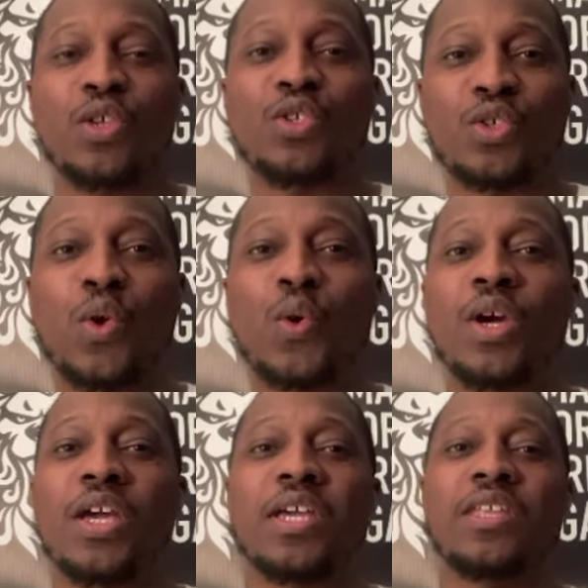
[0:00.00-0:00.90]

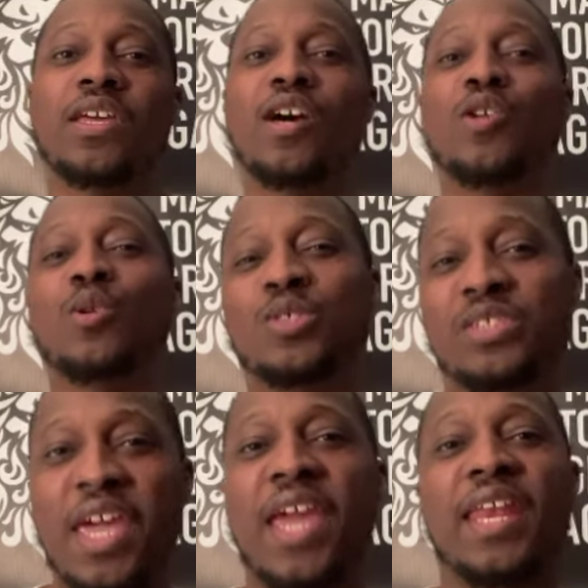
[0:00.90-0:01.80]
So they
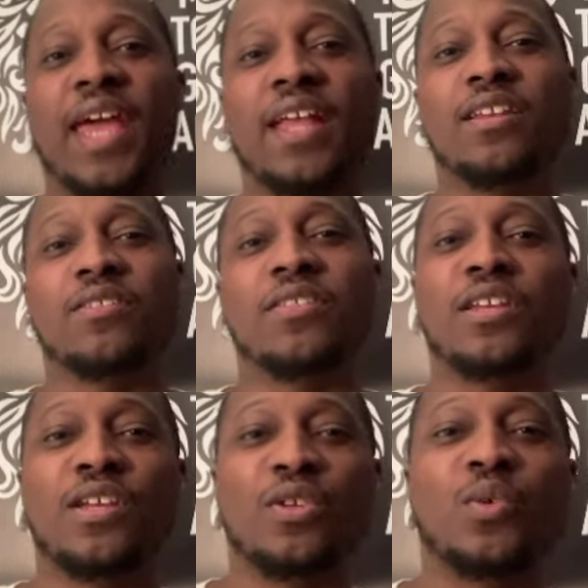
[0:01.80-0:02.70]
understand that. The thing
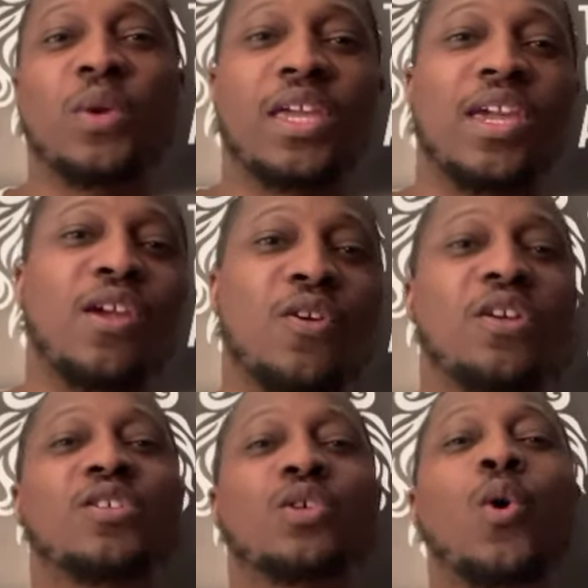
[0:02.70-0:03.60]
they're doing here
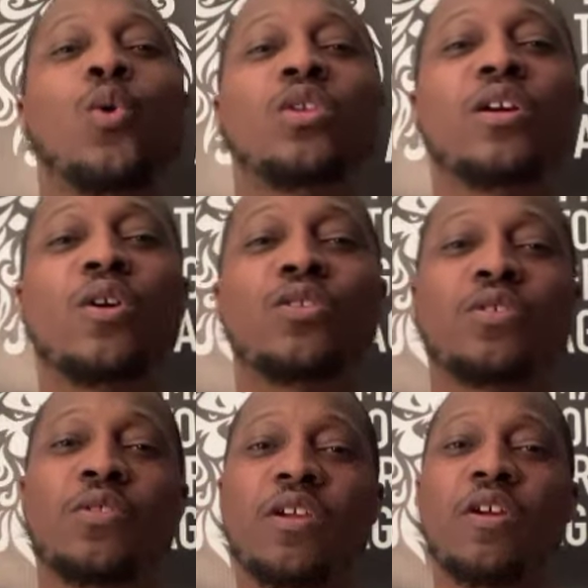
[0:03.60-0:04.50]
is holding on
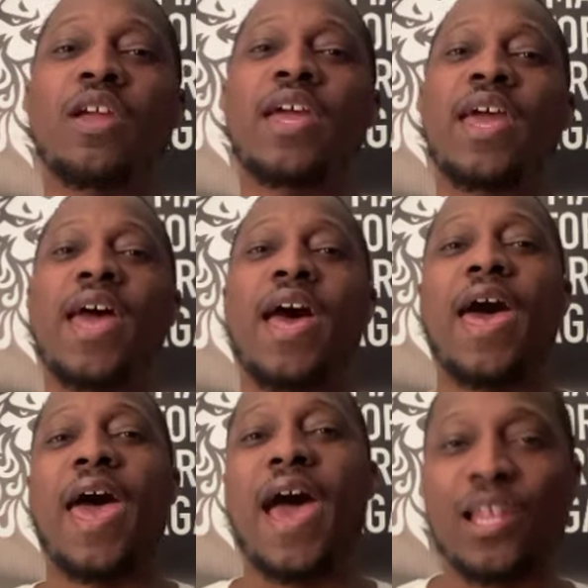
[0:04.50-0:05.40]
to their
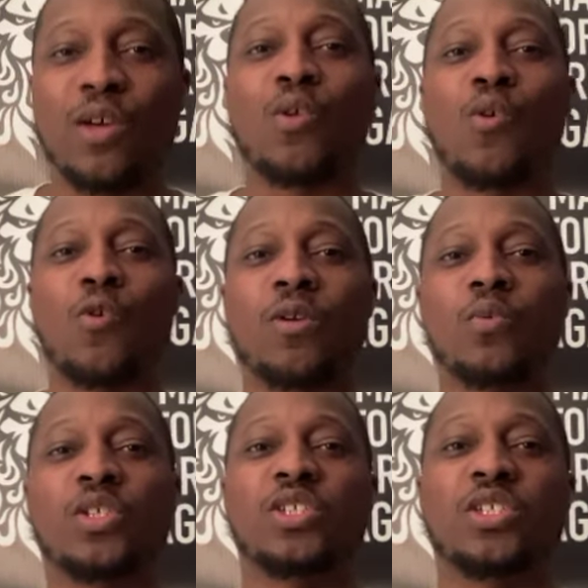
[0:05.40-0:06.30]
allegory,
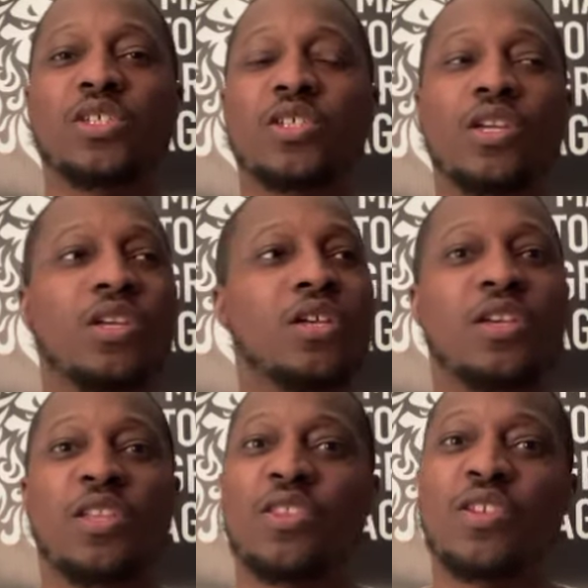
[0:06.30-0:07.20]
which is
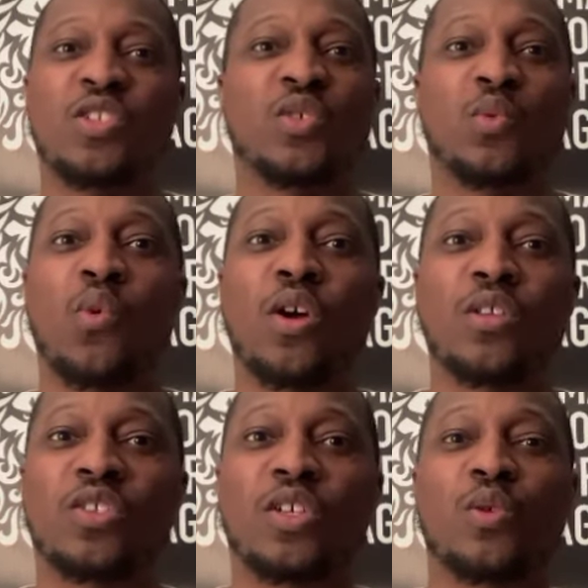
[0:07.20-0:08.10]
there's just
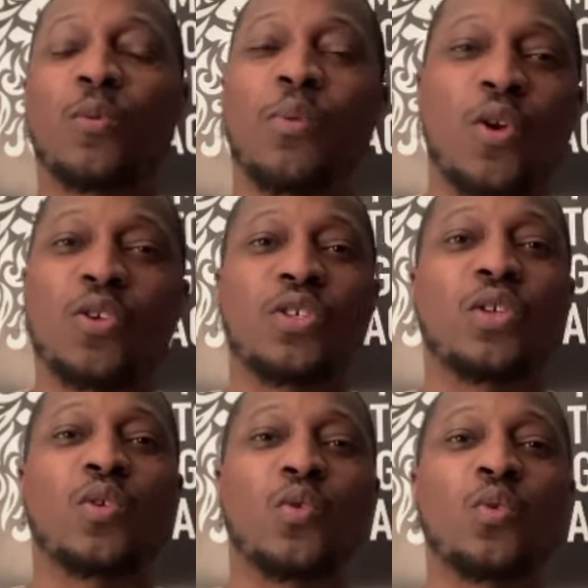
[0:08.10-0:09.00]
one single
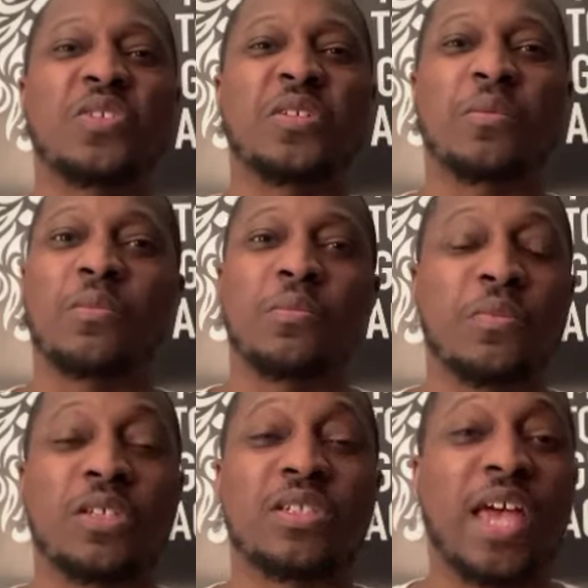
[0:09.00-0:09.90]
person who was a
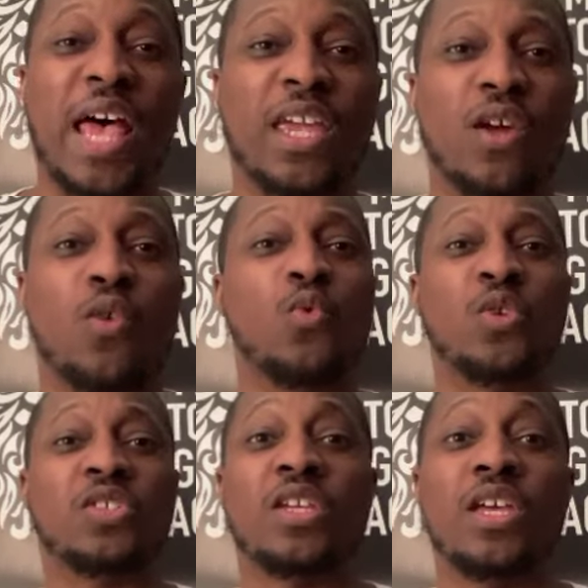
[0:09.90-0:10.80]
Messiah, who
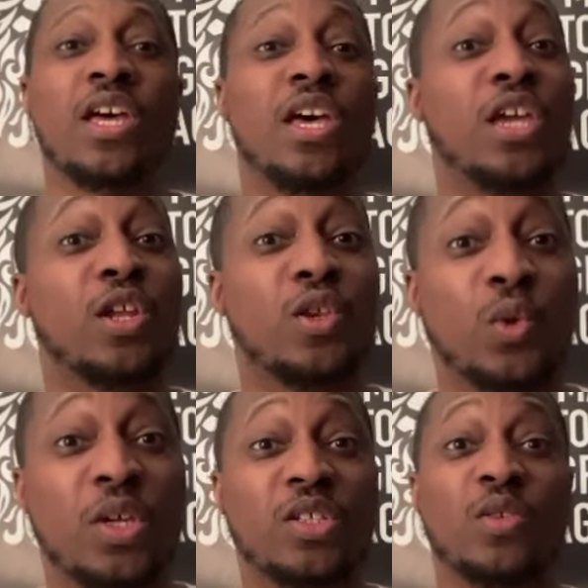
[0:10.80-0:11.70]
was an
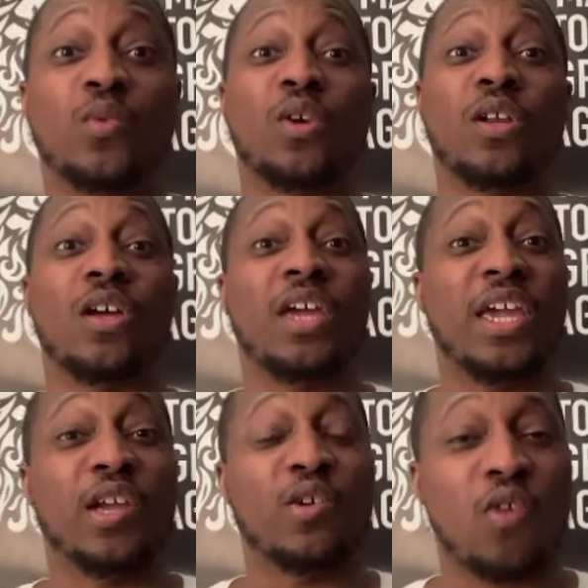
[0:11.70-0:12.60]
anointed one,
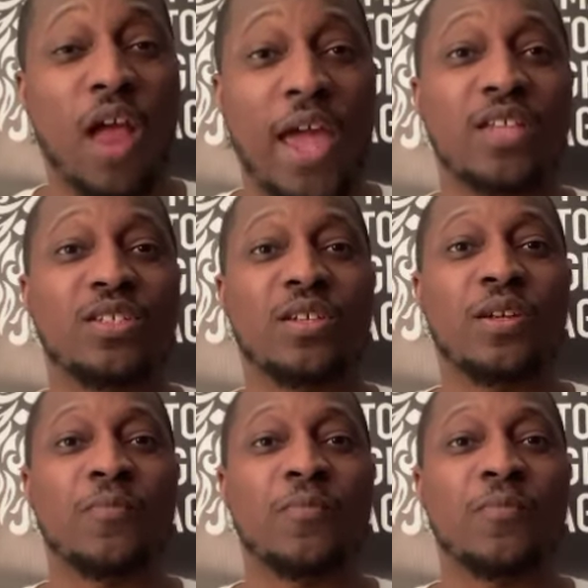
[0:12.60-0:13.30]
a Christ.